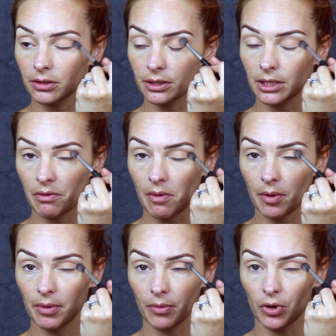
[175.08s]
Just so we'll
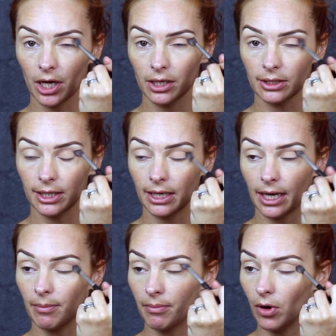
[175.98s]
put more colours in,
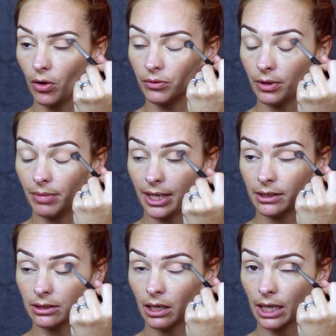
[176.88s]
it
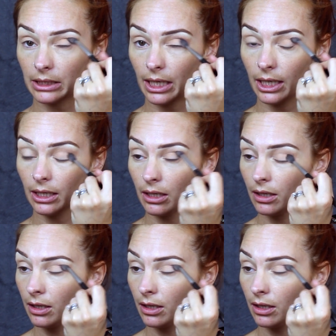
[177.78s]
blends nicely.